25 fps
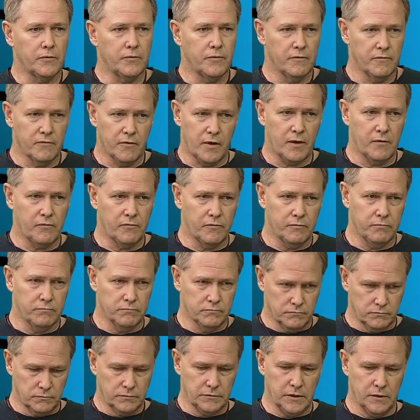Involved,
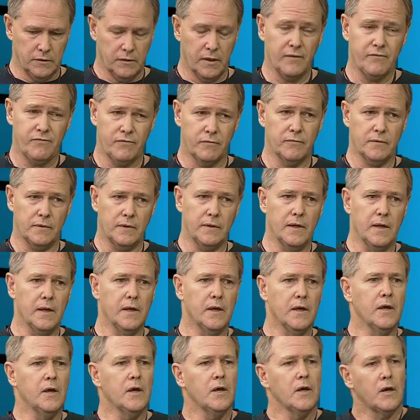you know,
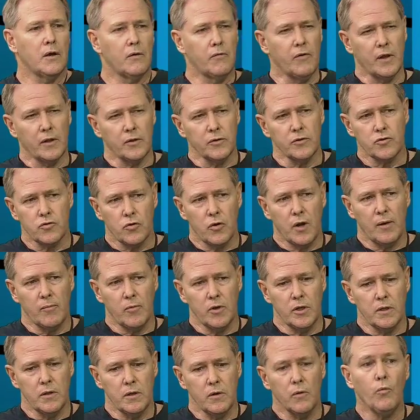around trauma,
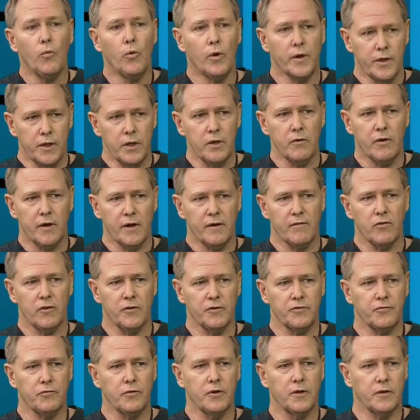1 year
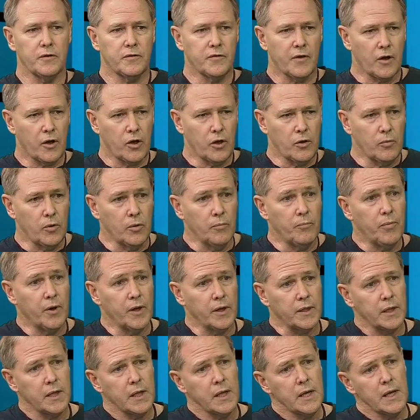anniversary, terrible, but
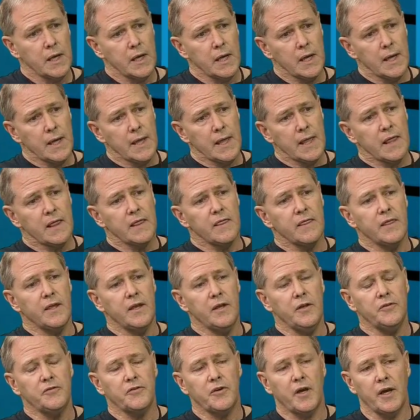
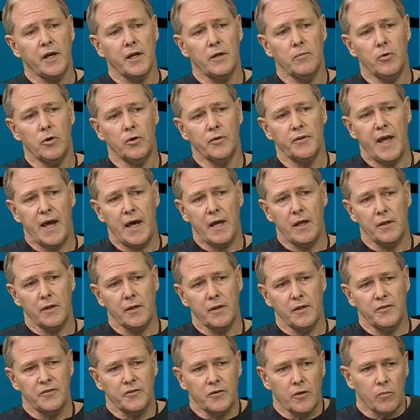these kind of
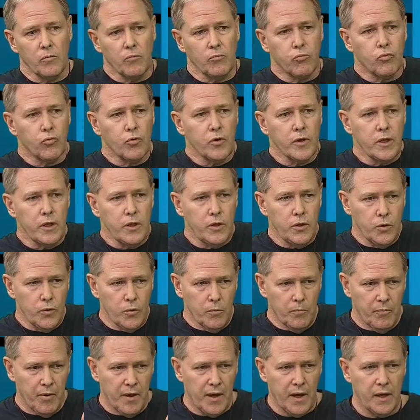modalities can bring you
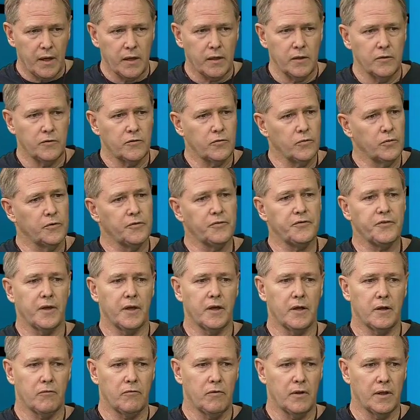back into a state
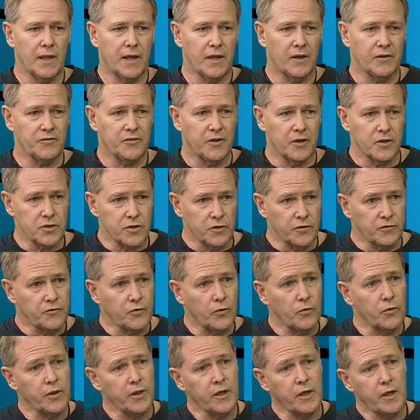of relaxation,
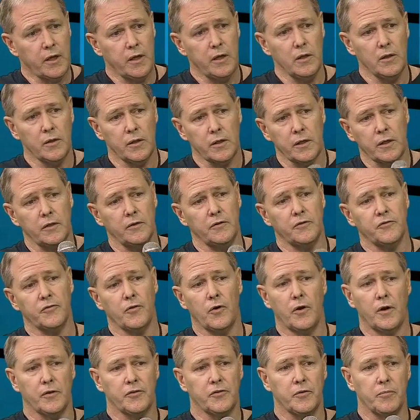so the healing can
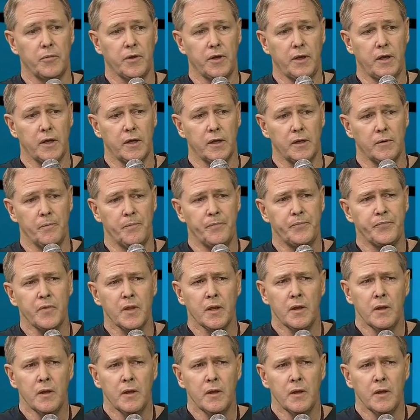start to begin.